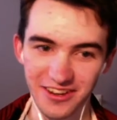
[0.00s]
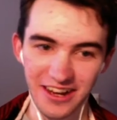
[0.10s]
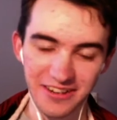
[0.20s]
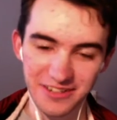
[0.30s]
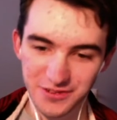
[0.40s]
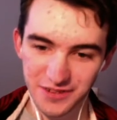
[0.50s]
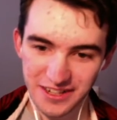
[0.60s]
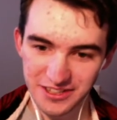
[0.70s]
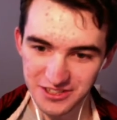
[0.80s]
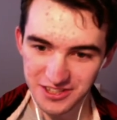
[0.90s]
I always
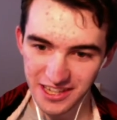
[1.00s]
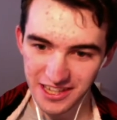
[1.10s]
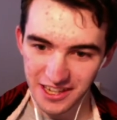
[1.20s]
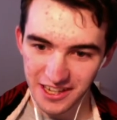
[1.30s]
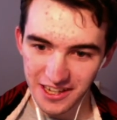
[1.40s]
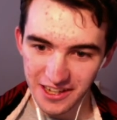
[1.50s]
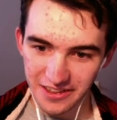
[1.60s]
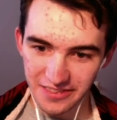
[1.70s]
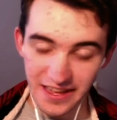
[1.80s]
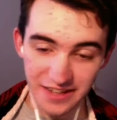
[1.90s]
find just like
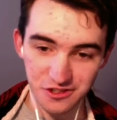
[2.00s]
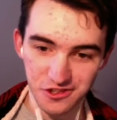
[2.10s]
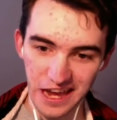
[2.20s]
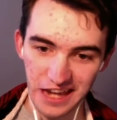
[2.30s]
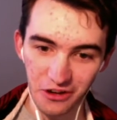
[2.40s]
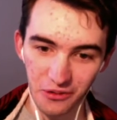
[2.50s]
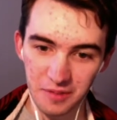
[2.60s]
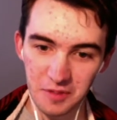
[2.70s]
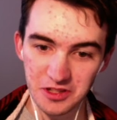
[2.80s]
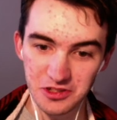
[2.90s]
that shadow
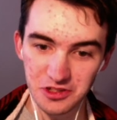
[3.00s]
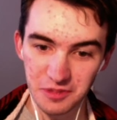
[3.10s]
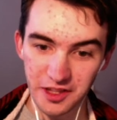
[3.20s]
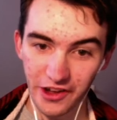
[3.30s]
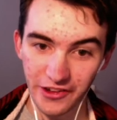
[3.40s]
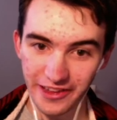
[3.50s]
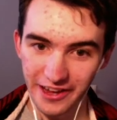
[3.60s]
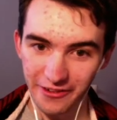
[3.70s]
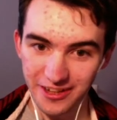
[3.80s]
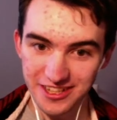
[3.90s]
image to be
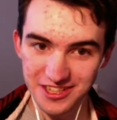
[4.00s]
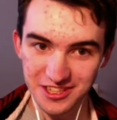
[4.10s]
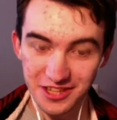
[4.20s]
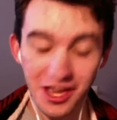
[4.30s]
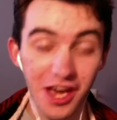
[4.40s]
hilarious because